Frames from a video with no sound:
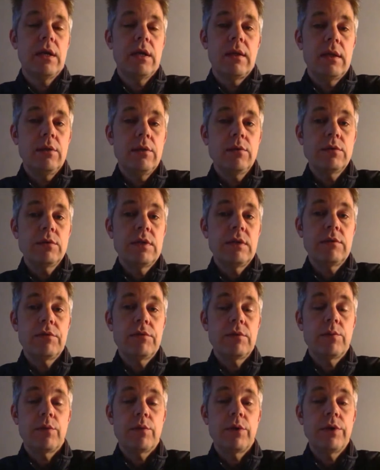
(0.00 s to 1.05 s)
They use
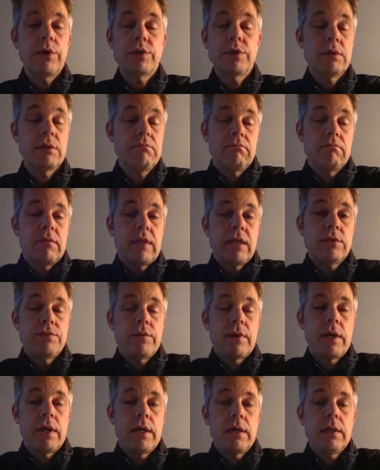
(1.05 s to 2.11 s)
different words. That's
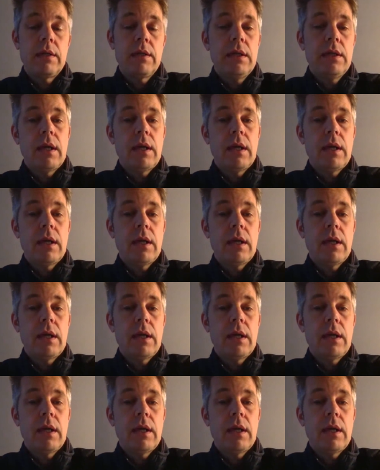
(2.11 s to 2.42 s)
fine.